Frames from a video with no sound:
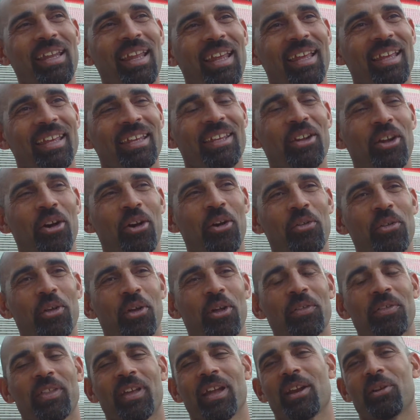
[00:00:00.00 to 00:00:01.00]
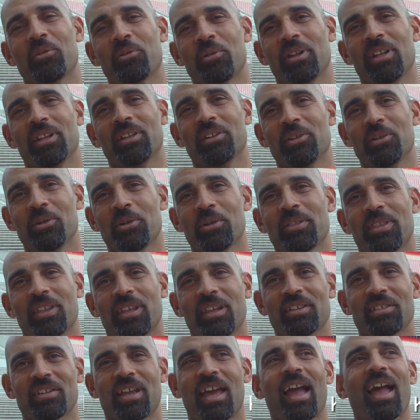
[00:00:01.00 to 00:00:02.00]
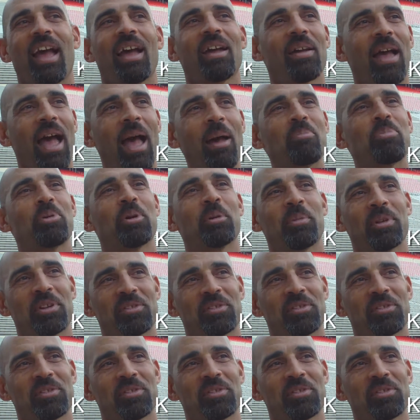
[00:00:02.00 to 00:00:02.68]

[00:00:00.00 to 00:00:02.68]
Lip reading: The only thing I really do with it is I pretty much